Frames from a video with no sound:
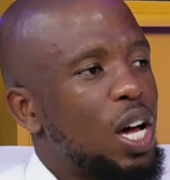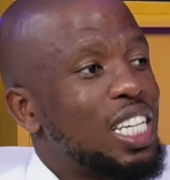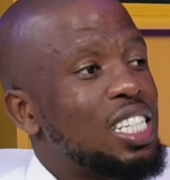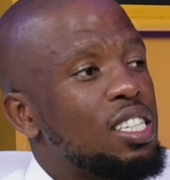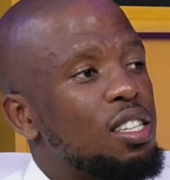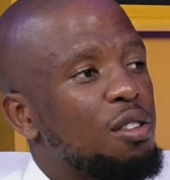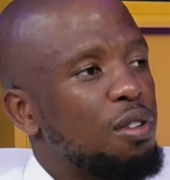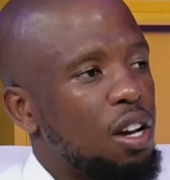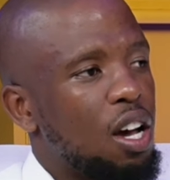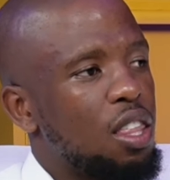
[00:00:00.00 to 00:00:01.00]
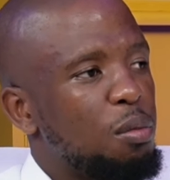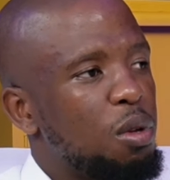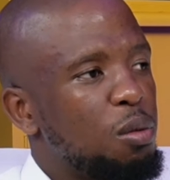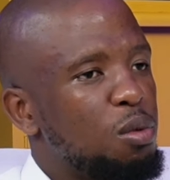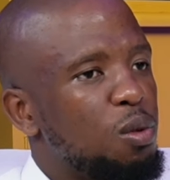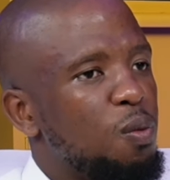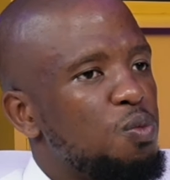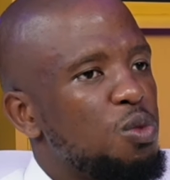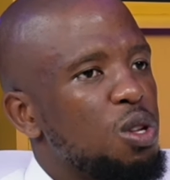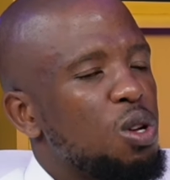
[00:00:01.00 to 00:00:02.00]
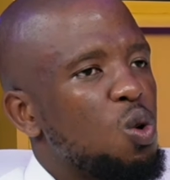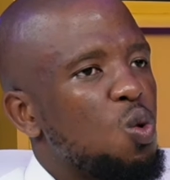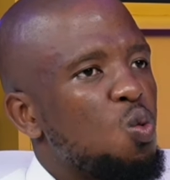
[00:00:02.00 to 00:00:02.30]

are deceiving other people mm.